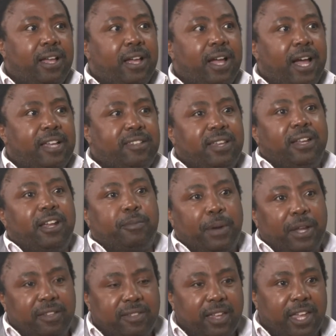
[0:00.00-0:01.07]
I started
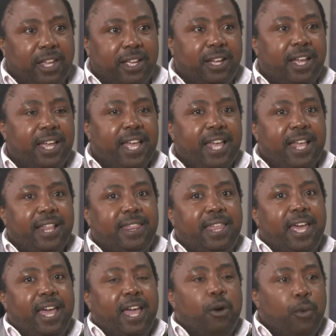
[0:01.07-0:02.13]
by saying
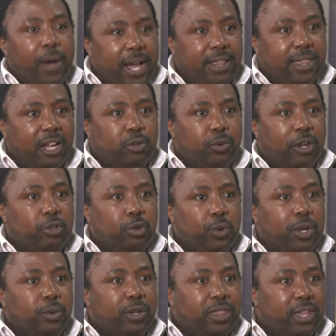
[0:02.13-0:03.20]
the work that we're
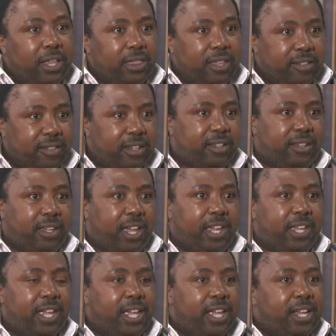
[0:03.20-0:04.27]
doing within the
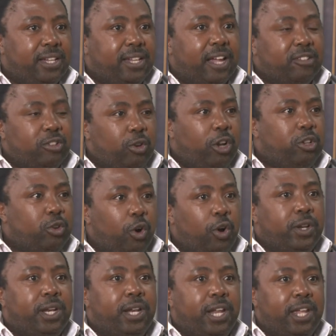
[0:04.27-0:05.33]
CDA does not
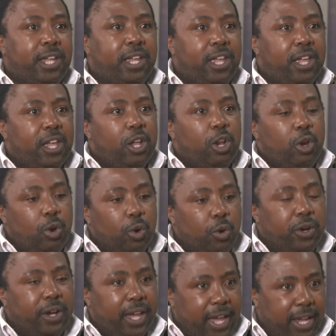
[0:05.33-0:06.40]
only
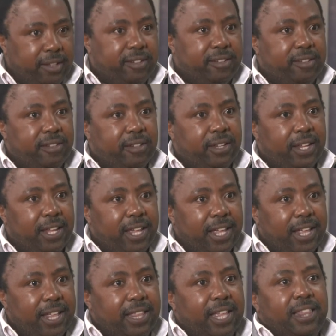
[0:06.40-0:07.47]
look at
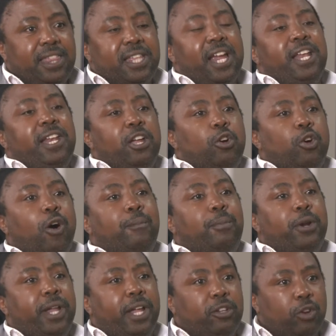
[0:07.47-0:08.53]
the training
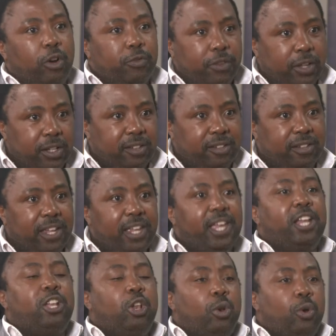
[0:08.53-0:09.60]
component of it,
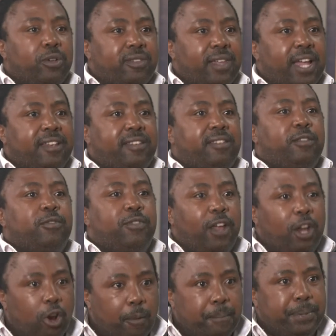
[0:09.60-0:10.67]
it looks at
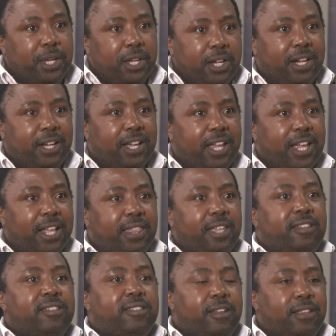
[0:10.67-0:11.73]
developing
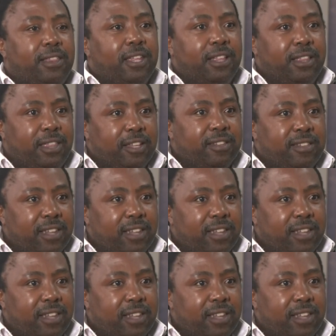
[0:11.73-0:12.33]
these